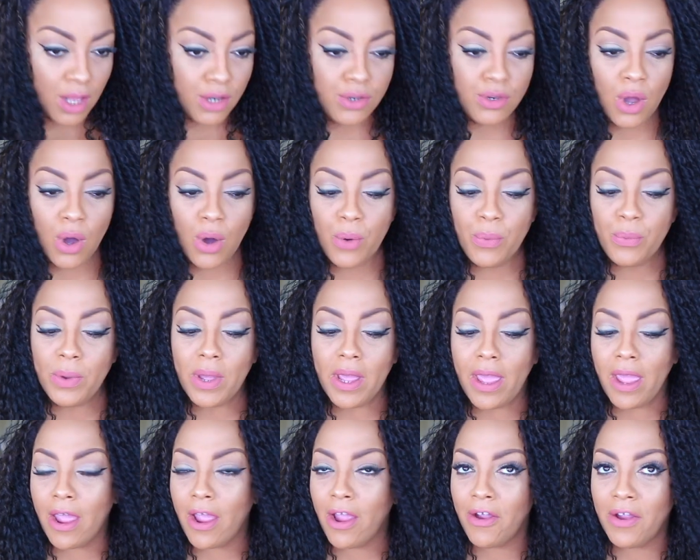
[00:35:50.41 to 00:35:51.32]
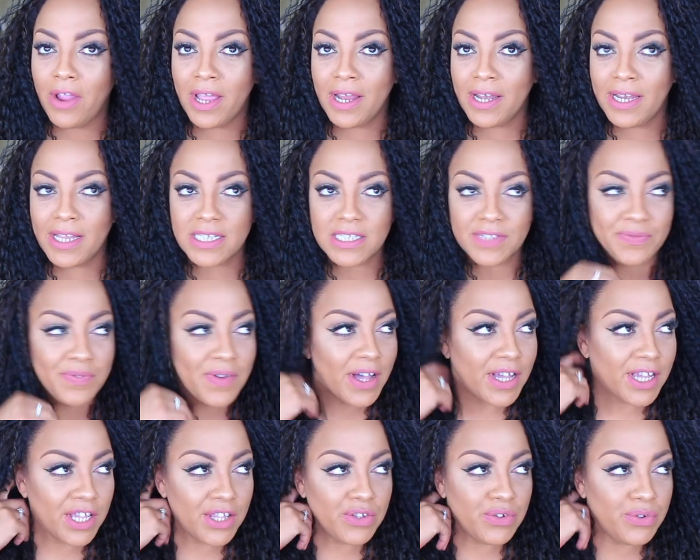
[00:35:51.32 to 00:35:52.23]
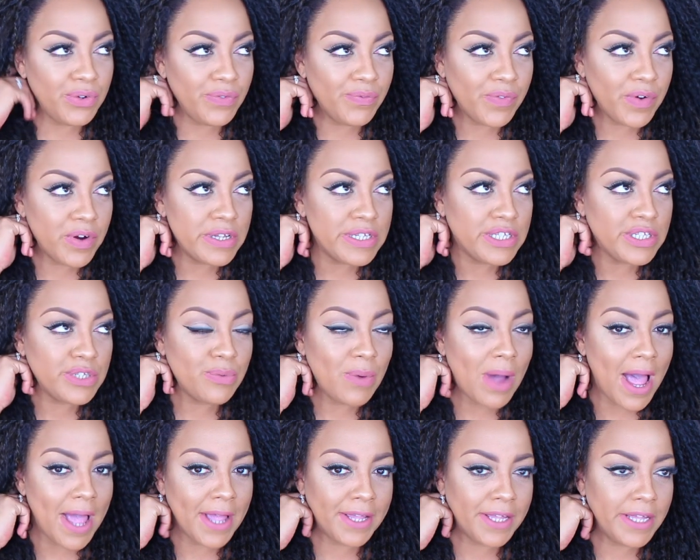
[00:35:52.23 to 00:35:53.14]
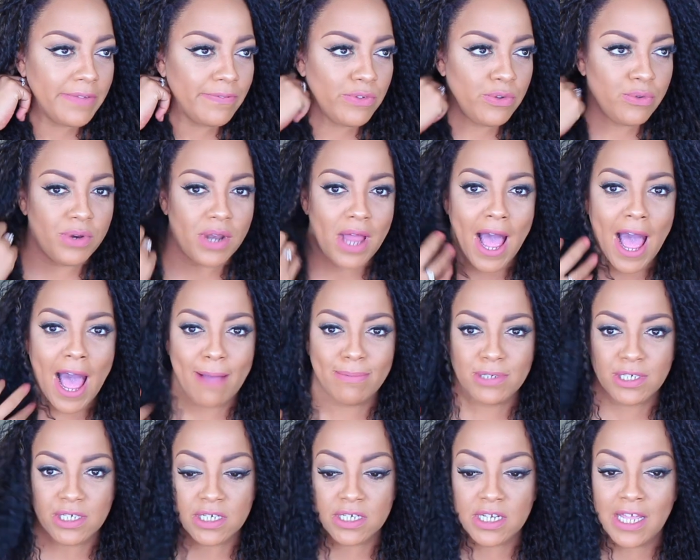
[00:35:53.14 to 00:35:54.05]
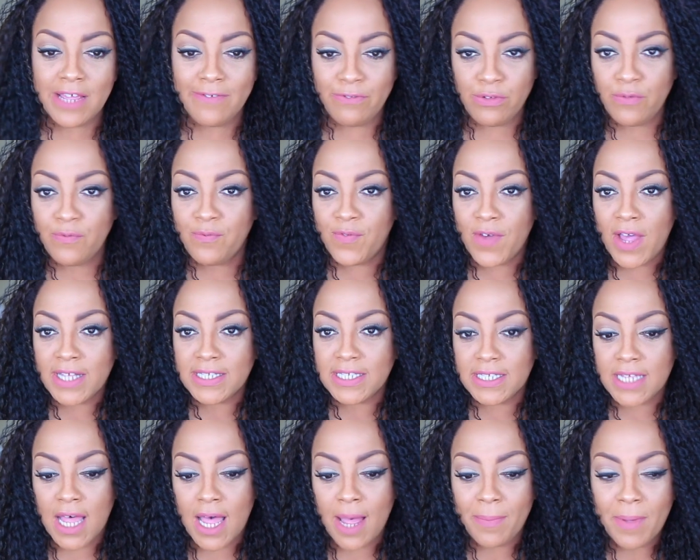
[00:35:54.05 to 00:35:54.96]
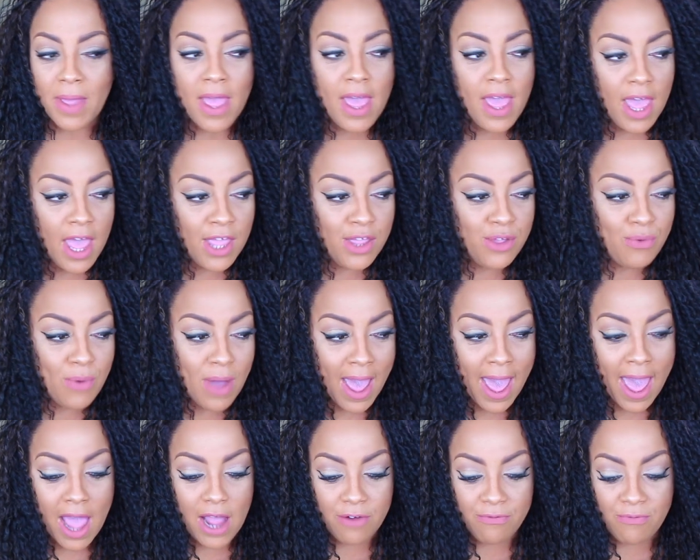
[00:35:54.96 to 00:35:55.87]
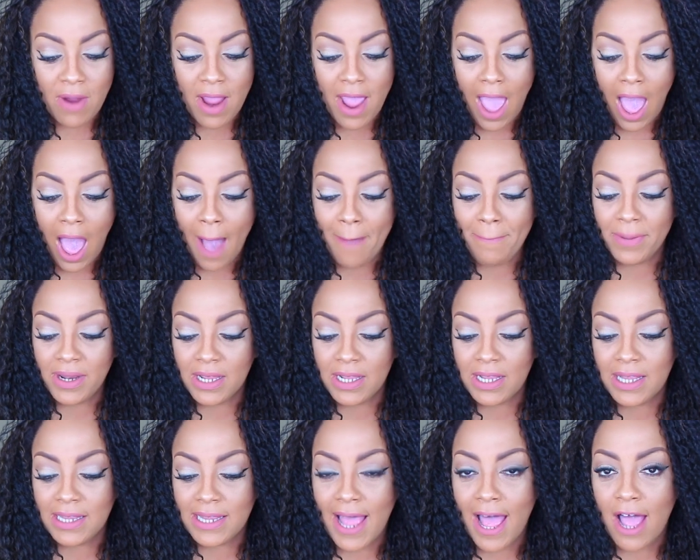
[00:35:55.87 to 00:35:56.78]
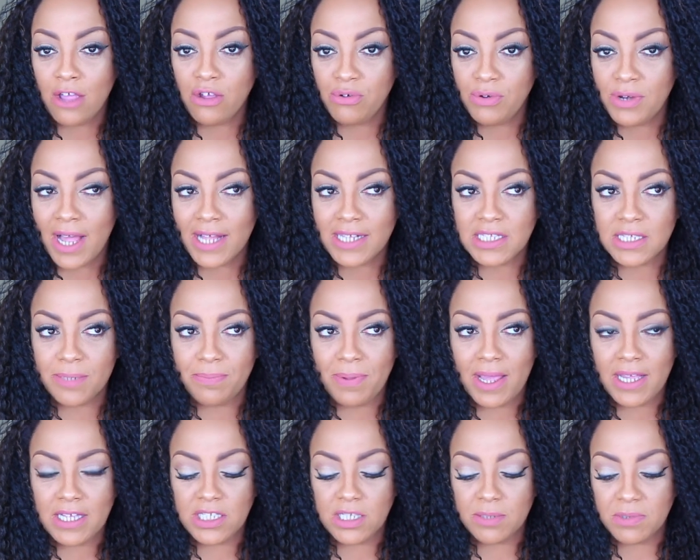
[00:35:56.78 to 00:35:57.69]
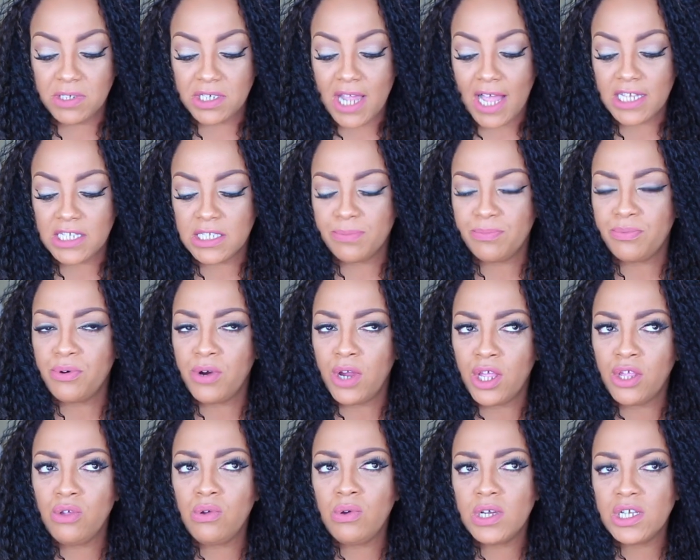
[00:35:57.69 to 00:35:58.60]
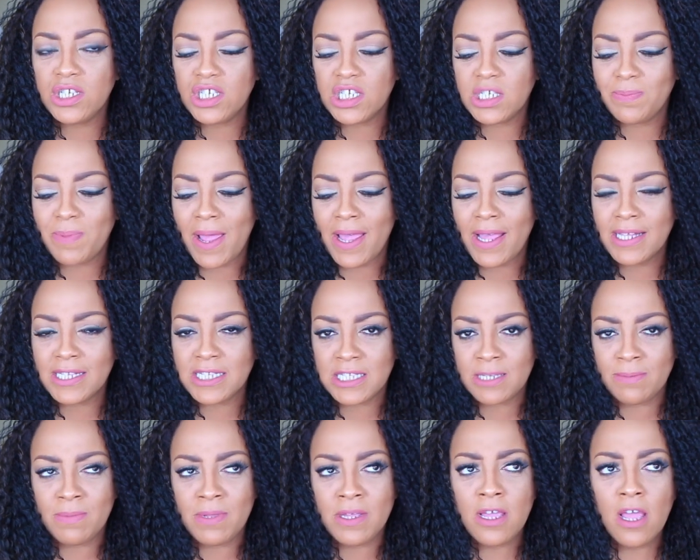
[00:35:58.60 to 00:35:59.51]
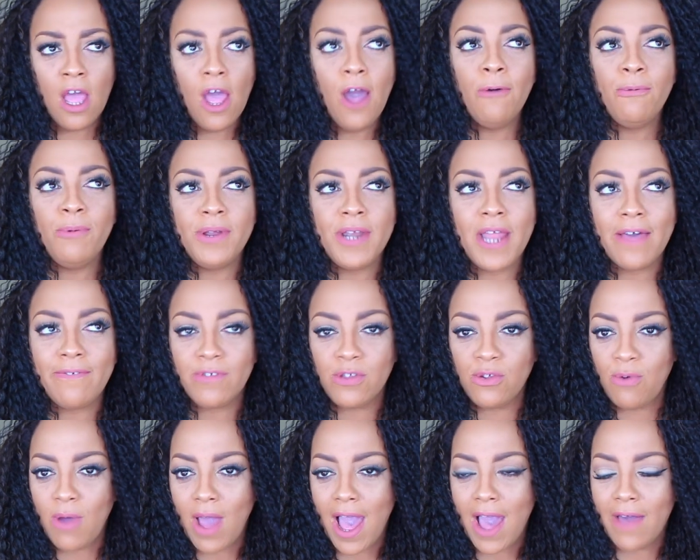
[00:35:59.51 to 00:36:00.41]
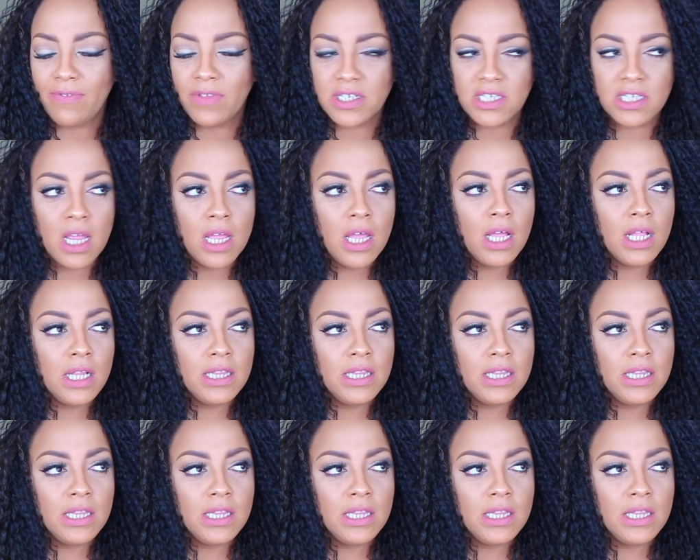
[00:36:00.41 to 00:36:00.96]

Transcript: Nowhere in this fucking universe do I give you an option. If you fess up and you act right, I'm going to allow you not to pay some child support and you can just pay it to me whenever you have it.